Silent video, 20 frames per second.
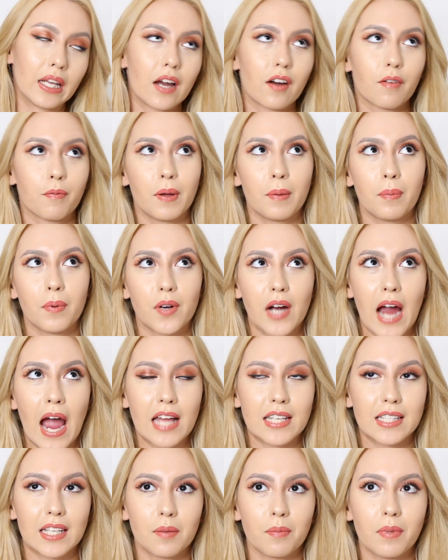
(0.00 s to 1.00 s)
A lot of people are
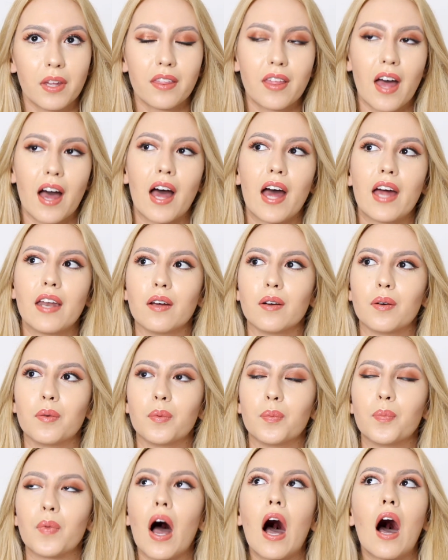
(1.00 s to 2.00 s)
asking me that
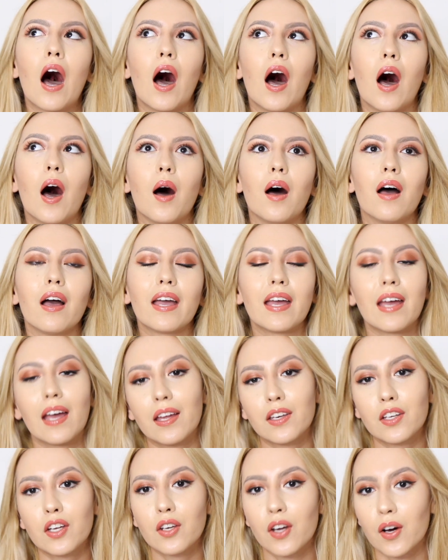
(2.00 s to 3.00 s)
uh,
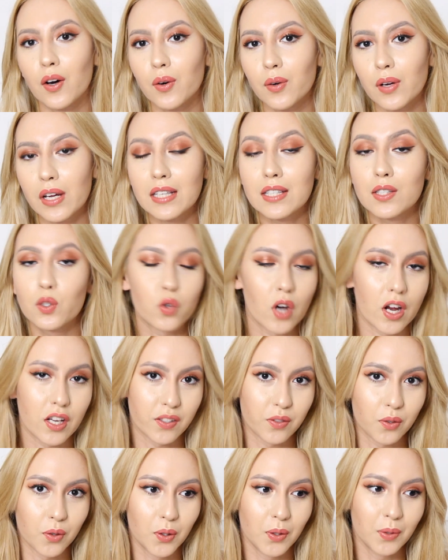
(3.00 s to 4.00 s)
and you know it's
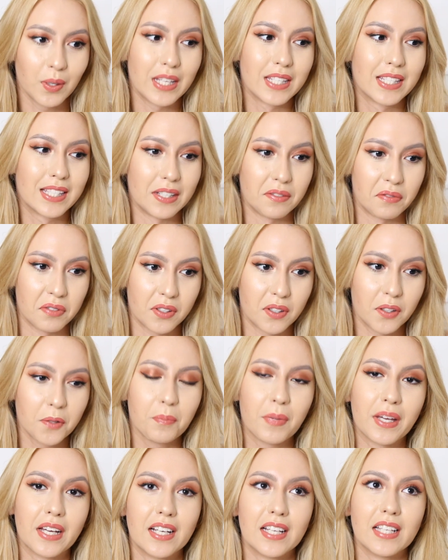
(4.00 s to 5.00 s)
stressful it's
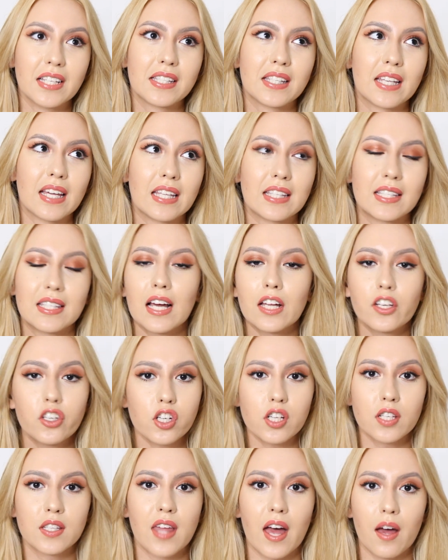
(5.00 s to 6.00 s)
difficult because it's not
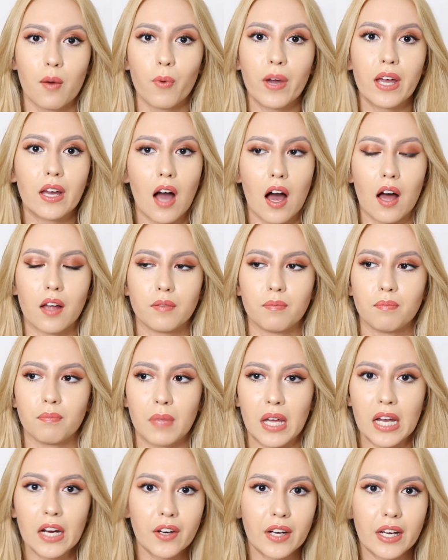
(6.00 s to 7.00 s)
just that we got
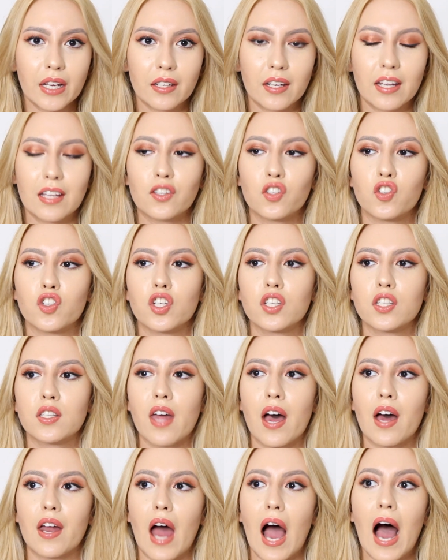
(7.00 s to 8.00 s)
married it's just
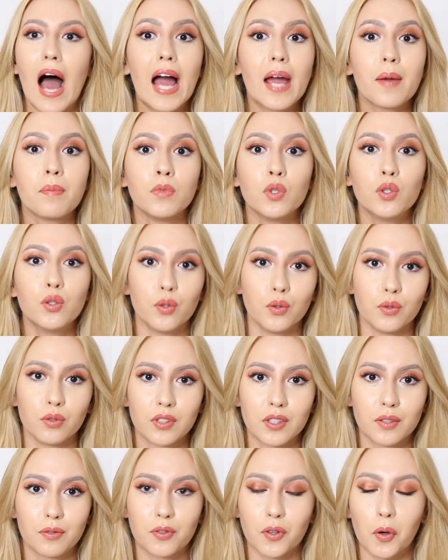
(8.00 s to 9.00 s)
that I
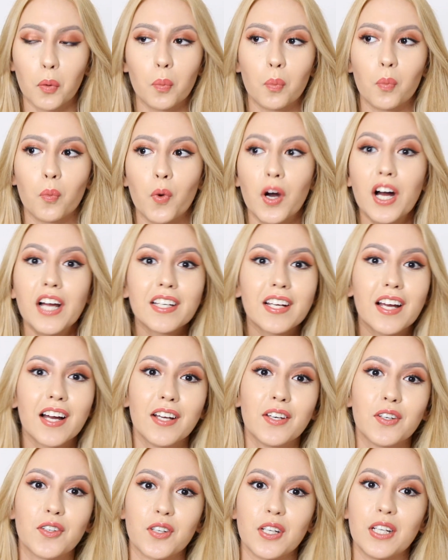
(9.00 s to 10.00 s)
moved from one
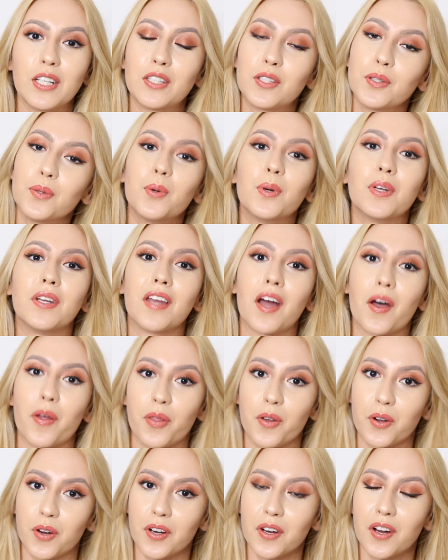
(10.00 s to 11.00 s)
country to
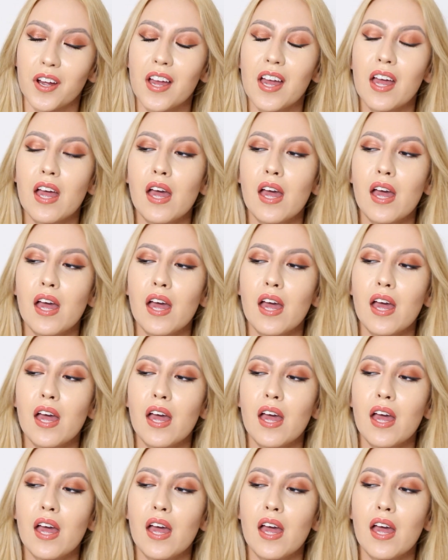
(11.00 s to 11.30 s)
another